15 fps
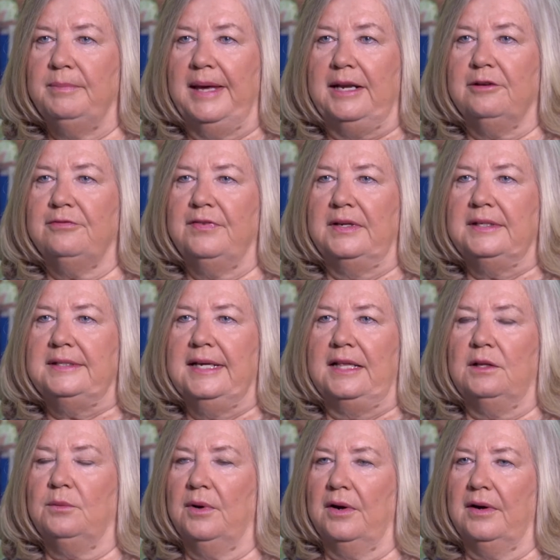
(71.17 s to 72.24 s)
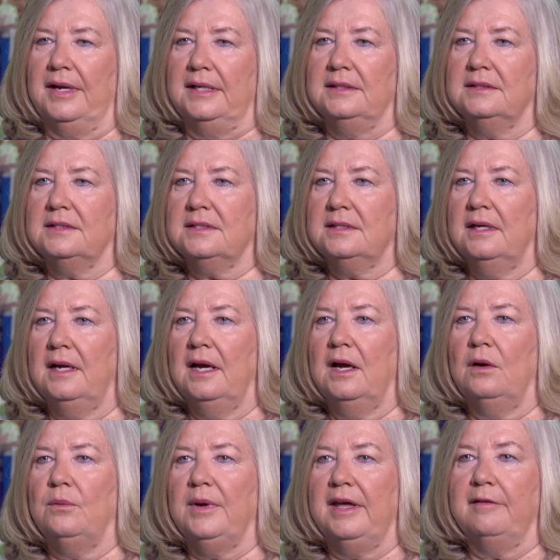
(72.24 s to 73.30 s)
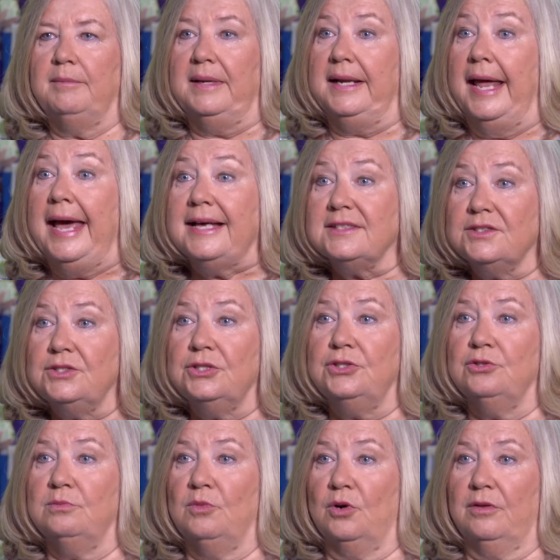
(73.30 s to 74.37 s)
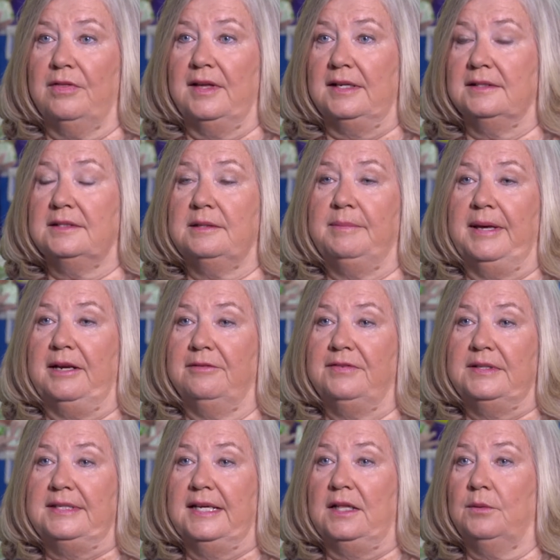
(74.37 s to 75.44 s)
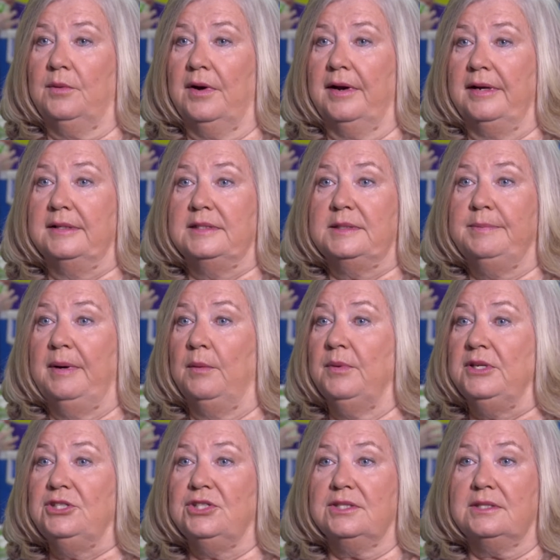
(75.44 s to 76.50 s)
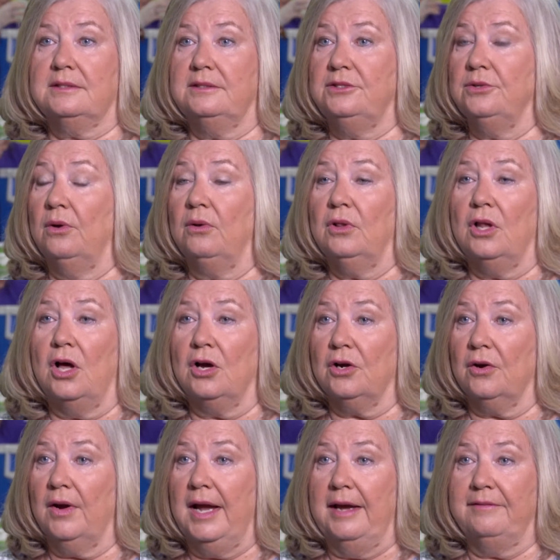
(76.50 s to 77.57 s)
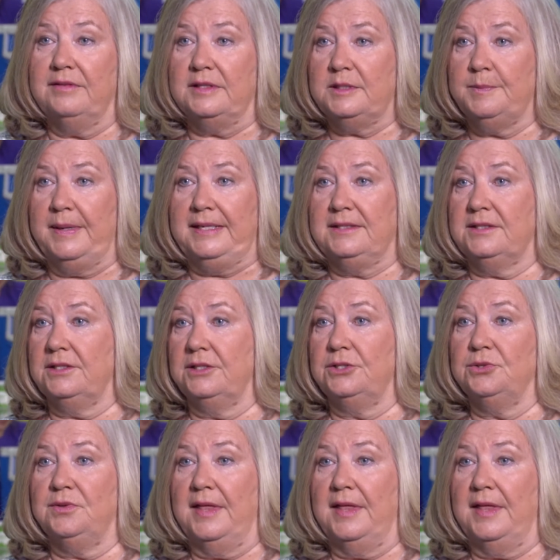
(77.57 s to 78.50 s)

benefit Delawareans. We have been asked to do more things to benefit Delawareans, but we just no longer have the space to do